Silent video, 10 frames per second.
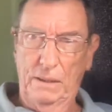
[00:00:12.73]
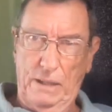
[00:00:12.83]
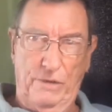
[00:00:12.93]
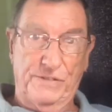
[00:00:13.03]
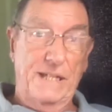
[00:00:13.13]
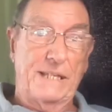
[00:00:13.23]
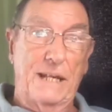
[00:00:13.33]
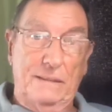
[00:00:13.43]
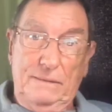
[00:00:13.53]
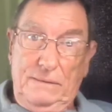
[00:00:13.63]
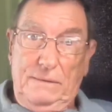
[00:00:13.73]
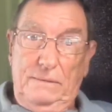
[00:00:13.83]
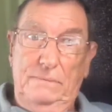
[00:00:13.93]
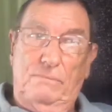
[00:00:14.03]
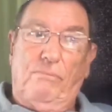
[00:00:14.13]
Now, I've said that
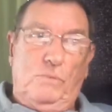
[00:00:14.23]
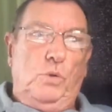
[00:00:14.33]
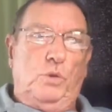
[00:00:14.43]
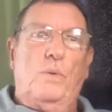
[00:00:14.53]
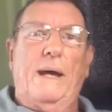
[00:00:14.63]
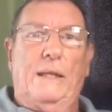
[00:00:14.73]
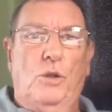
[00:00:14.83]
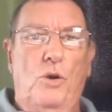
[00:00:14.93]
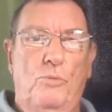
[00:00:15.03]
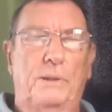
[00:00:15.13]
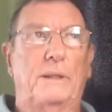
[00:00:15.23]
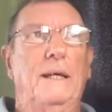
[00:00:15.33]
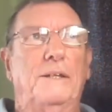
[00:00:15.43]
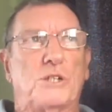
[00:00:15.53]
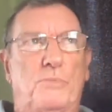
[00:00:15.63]
all the way along, but
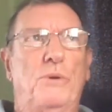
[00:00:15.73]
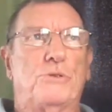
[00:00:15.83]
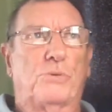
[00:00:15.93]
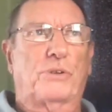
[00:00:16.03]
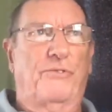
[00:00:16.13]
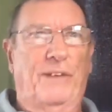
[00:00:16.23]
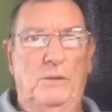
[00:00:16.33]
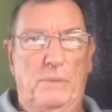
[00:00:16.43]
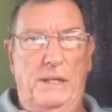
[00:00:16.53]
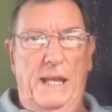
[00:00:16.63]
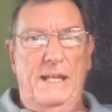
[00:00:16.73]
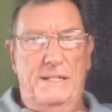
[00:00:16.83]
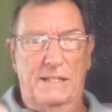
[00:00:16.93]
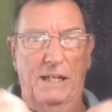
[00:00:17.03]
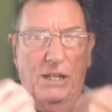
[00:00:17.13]
the spiritual development is
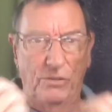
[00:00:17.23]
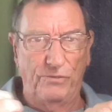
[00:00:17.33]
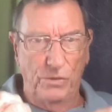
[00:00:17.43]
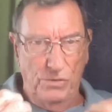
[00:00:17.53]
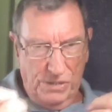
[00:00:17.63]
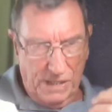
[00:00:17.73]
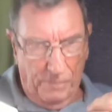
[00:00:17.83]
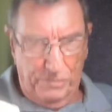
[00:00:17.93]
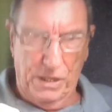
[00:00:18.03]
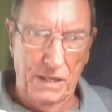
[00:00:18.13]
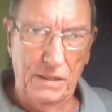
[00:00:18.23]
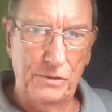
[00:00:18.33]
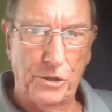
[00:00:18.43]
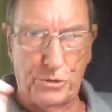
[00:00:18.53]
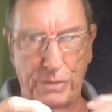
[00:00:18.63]
to give you something
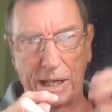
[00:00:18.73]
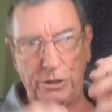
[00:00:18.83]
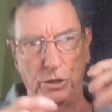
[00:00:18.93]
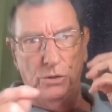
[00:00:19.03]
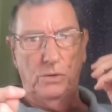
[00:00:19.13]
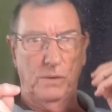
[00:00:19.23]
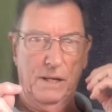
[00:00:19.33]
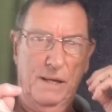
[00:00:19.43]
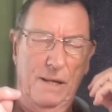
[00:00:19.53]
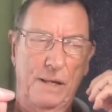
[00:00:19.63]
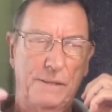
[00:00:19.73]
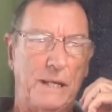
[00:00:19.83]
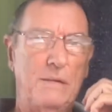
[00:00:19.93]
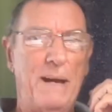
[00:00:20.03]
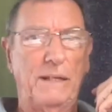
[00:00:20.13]
to trigger you. Now,
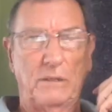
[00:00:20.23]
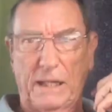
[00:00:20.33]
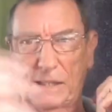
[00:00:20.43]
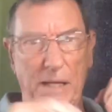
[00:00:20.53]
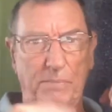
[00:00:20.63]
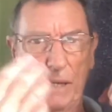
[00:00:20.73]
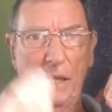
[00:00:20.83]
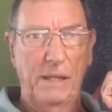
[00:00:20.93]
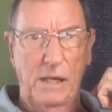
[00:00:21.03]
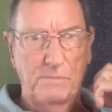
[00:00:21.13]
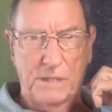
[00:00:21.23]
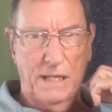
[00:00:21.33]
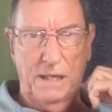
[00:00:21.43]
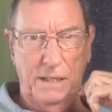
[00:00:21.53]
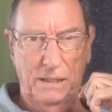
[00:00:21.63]
you may not accept anything I'm
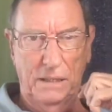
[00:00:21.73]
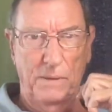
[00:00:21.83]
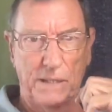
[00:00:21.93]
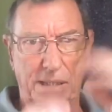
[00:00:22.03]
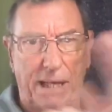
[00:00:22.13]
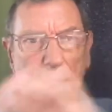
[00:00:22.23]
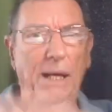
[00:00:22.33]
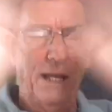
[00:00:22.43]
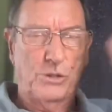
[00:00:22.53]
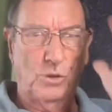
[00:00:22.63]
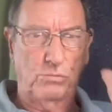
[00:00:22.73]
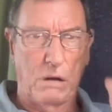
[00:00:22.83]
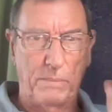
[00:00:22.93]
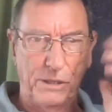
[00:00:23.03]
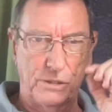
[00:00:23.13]
saying. You might say it's all
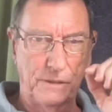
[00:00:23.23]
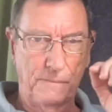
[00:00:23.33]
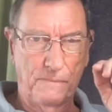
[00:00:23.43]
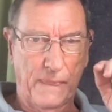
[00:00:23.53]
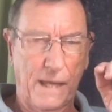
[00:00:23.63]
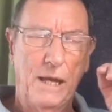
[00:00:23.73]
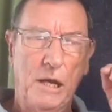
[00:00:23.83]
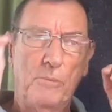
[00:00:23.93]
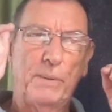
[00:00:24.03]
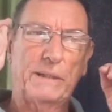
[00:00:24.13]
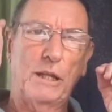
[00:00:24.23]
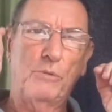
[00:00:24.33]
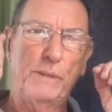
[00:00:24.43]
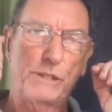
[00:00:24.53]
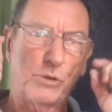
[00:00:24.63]
rubbish, but there'll
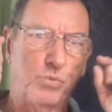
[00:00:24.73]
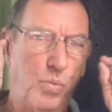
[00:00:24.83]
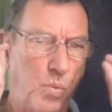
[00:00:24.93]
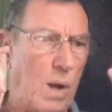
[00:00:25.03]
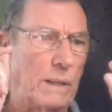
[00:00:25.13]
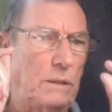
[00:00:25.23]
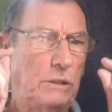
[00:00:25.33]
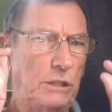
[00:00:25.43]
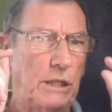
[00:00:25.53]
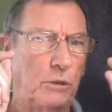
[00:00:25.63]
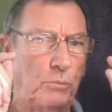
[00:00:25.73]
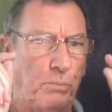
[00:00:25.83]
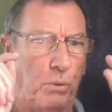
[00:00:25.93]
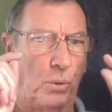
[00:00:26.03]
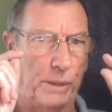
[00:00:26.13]
be just one little
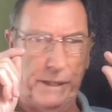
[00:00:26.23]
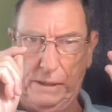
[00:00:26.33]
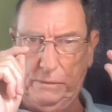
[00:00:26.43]
point,